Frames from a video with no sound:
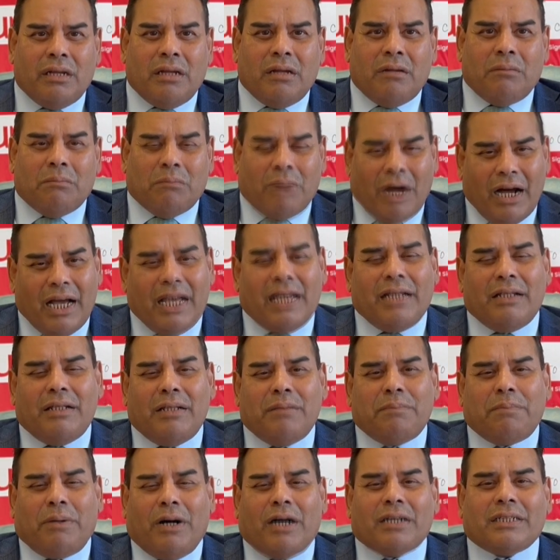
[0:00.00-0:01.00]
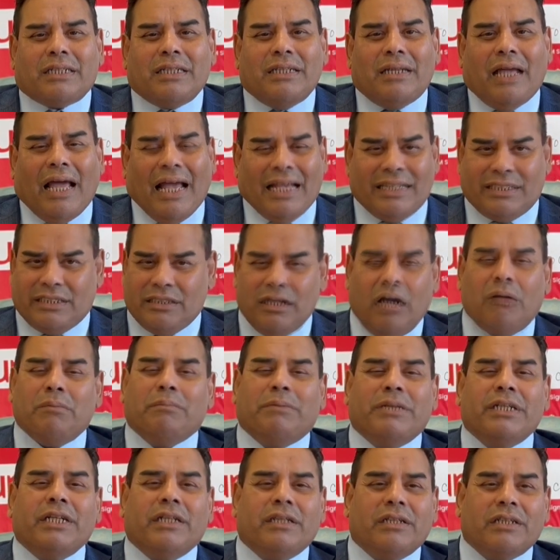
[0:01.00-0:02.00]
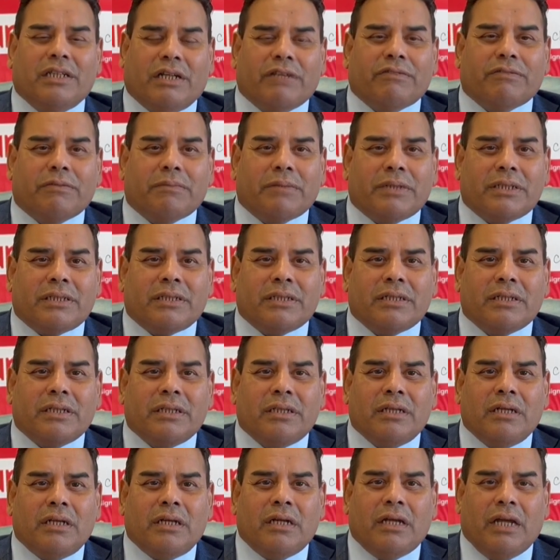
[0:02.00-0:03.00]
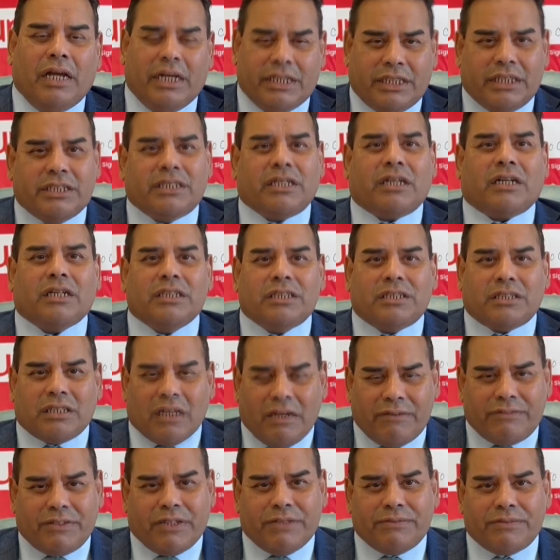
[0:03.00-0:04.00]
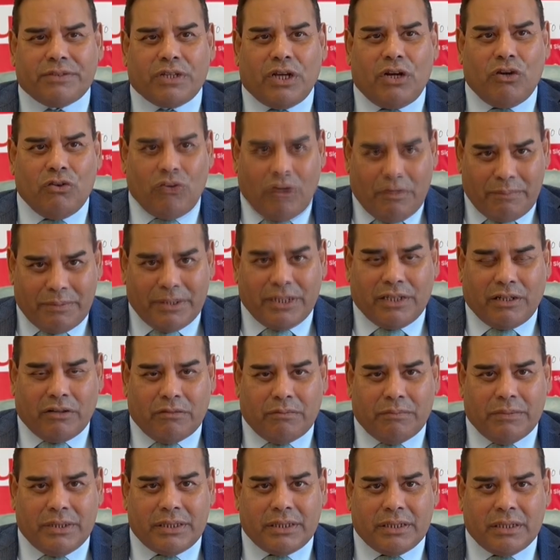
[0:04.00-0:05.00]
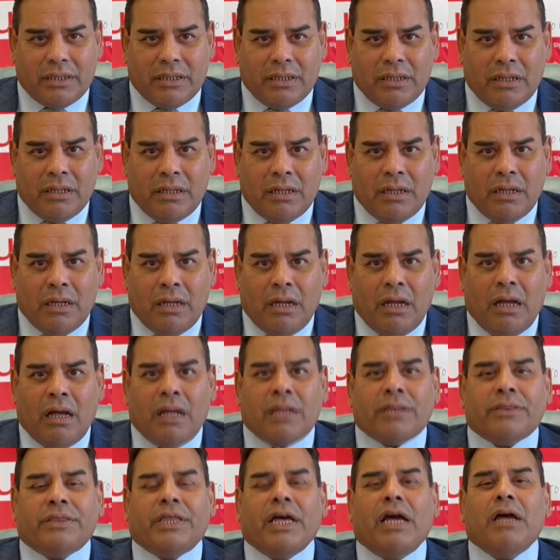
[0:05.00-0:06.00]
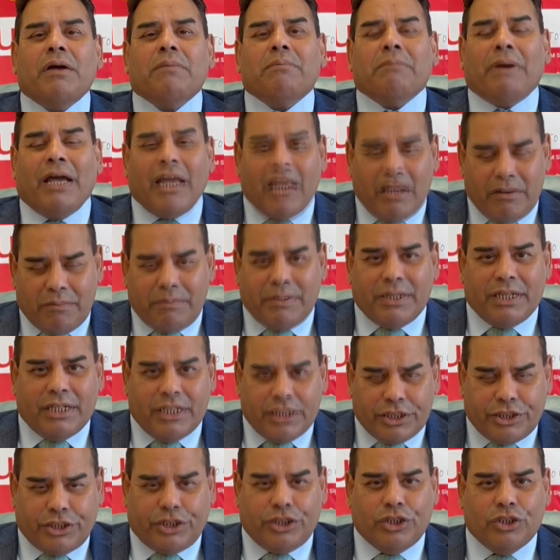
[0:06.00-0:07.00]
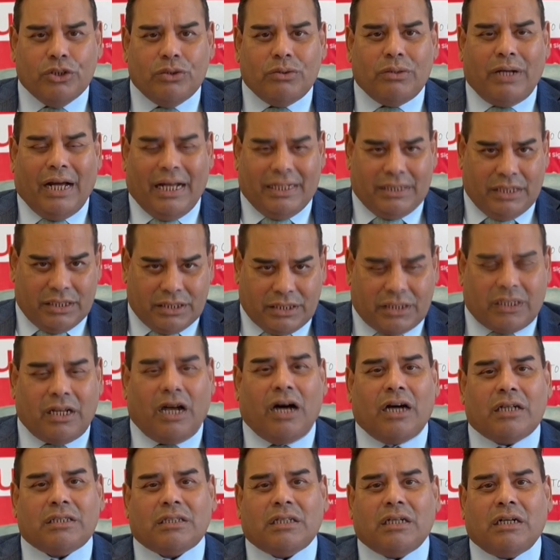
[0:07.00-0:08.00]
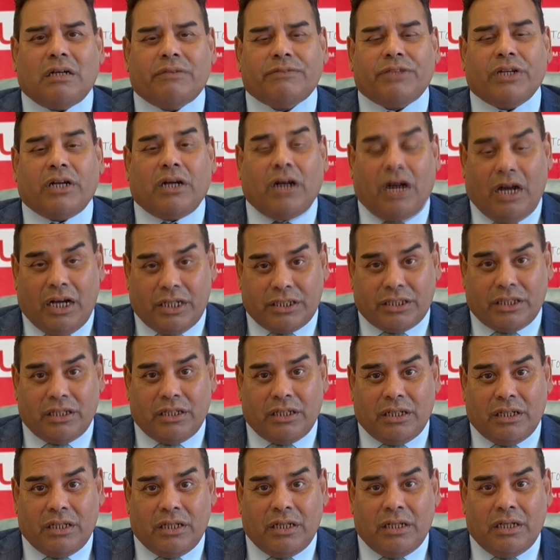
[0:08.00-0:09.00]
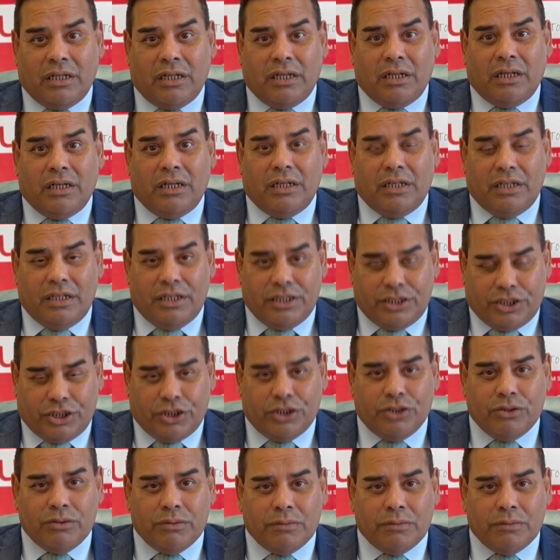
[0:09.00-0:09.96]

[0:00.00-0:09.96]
My party has not been in government. It is the Conservatives who have been in government. There may have been issue at the start of the Gaza issue,